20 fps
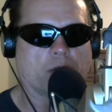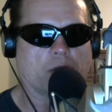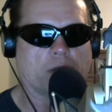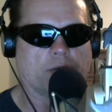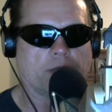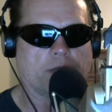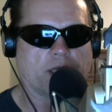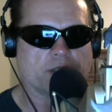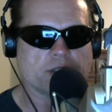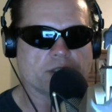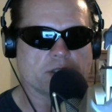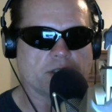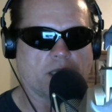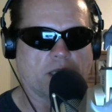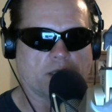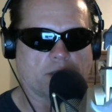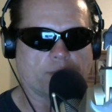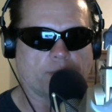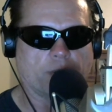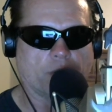That's
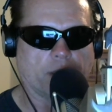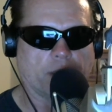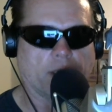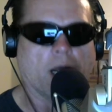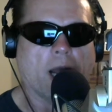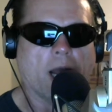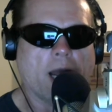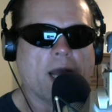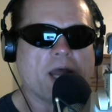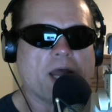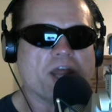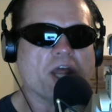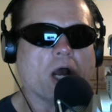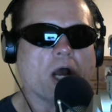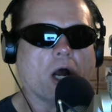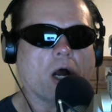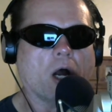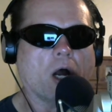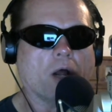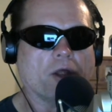not the point.
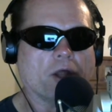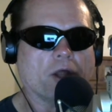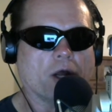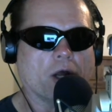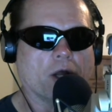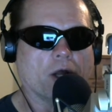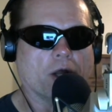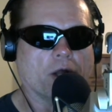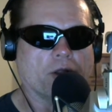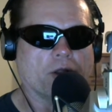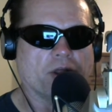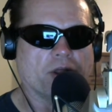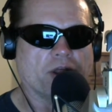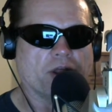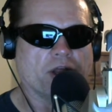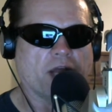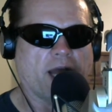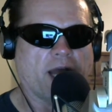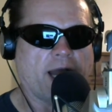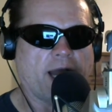
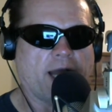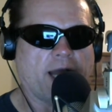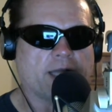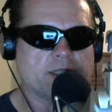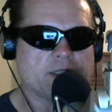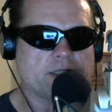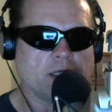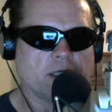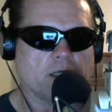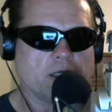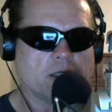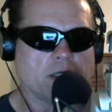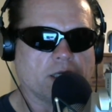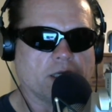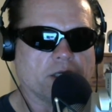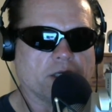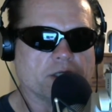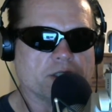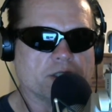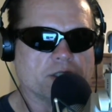That
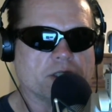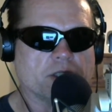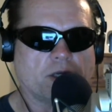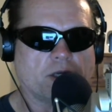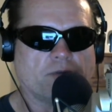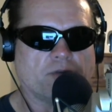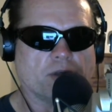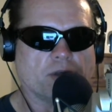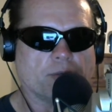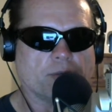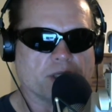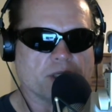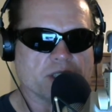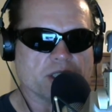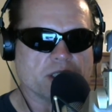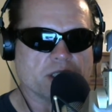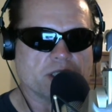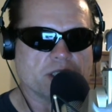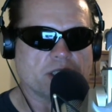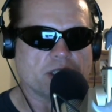is none of your
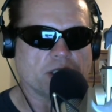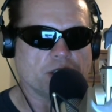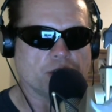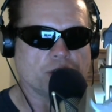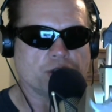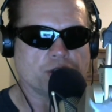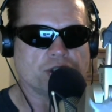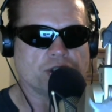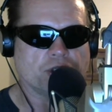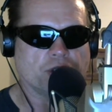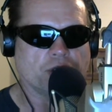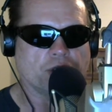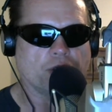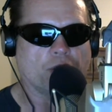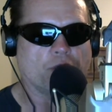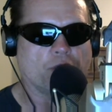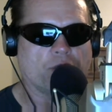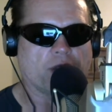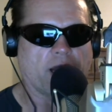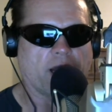business, and you shouldn't
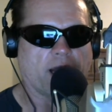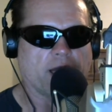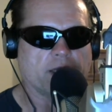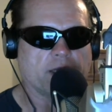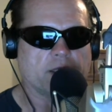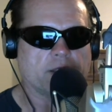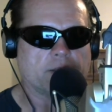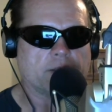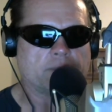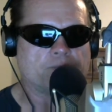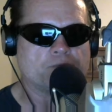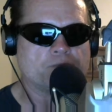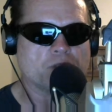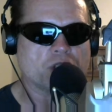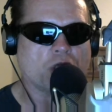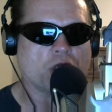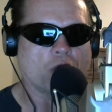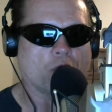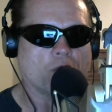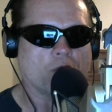know that.
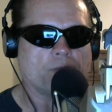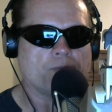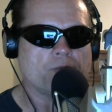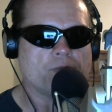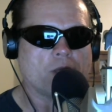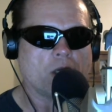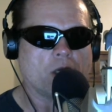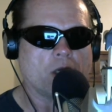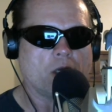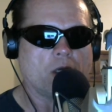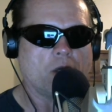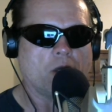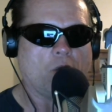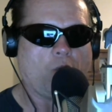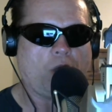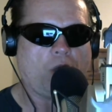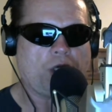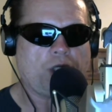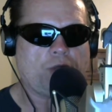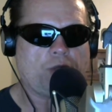So,
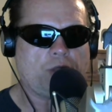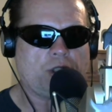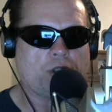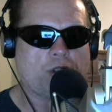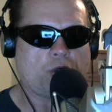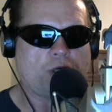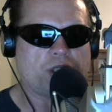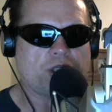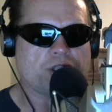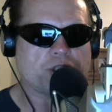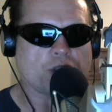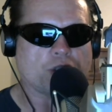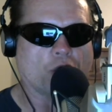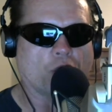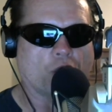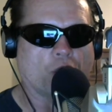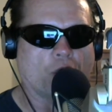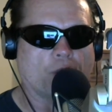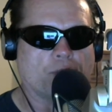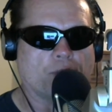when you increase
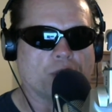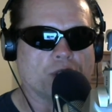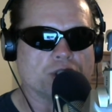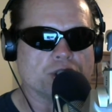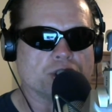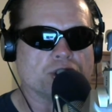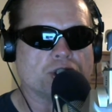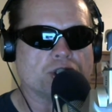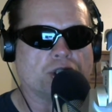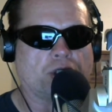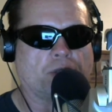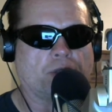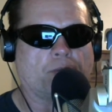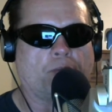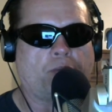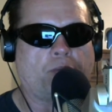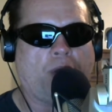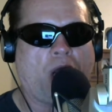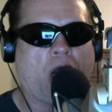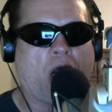your purchasing
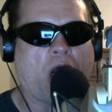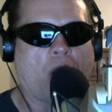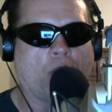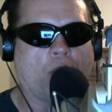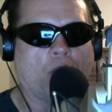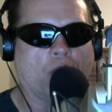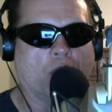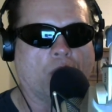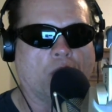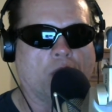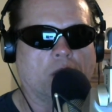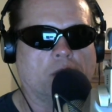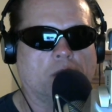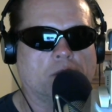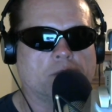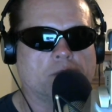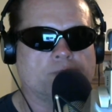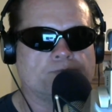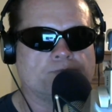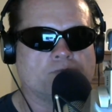power,
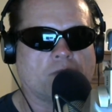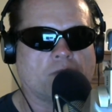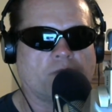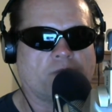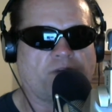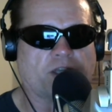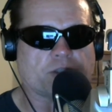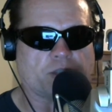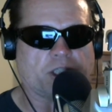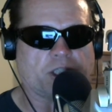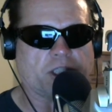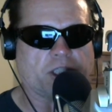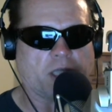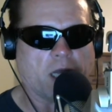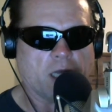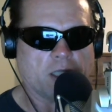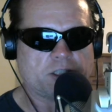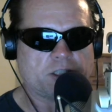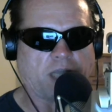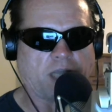victory
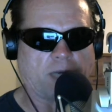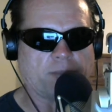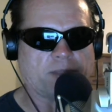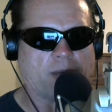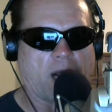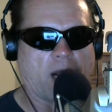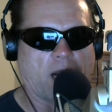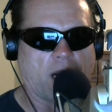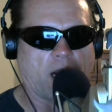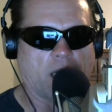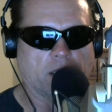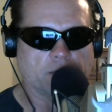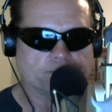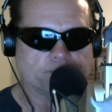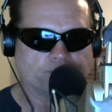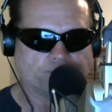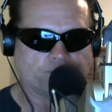shall be mine.